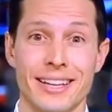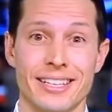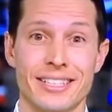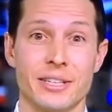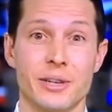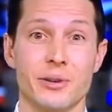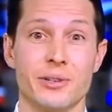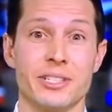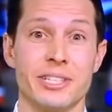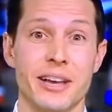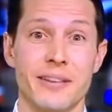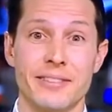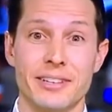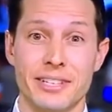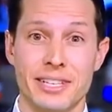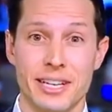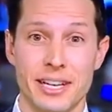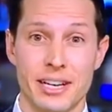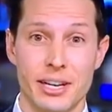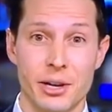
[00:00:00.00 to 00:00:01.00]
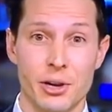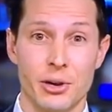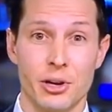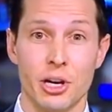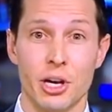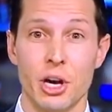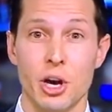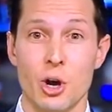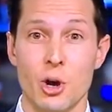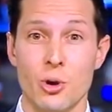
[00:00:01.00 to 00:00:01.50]
That's near
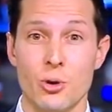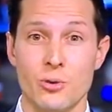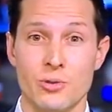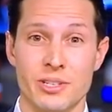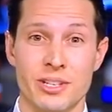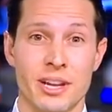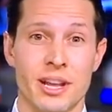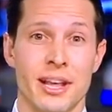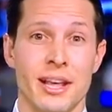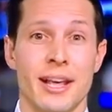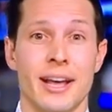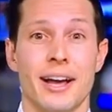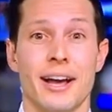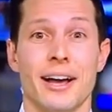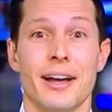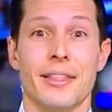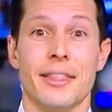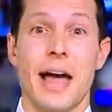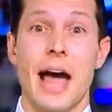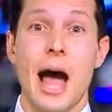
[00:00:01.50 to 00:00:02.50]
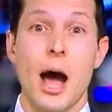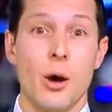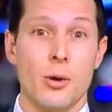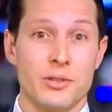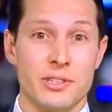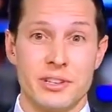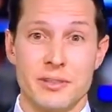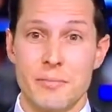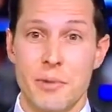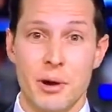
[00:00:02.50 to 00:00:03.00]
17-year lows. The
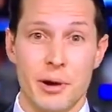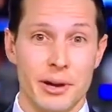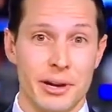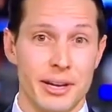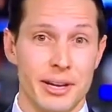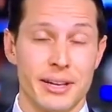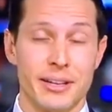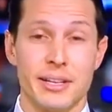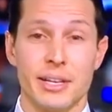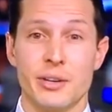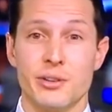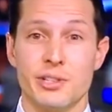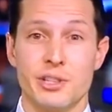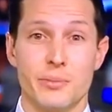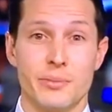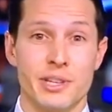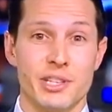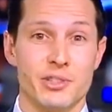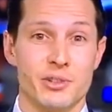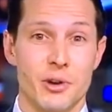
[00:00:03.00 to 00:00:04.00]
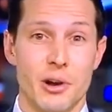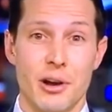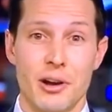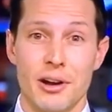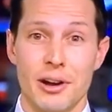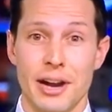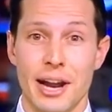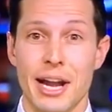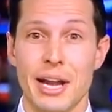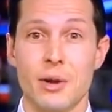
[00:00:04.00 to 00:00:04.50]
housing market continues to be
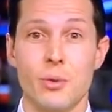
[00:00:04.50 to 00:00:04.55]
strong.